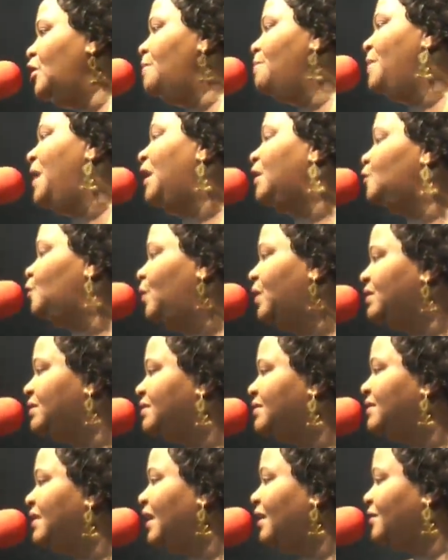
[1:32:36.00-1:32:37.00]
your man with
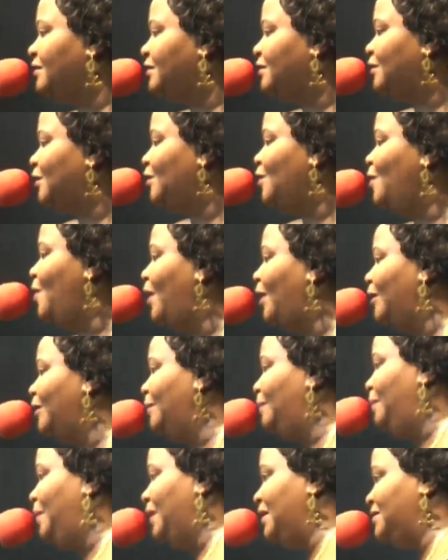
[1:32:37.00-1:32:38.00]
sexual
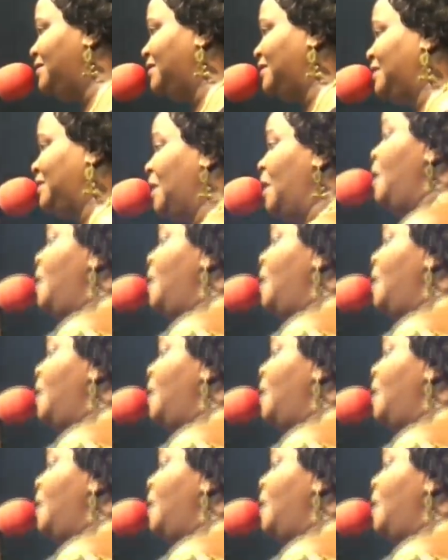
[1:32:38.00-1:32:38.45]
bliss.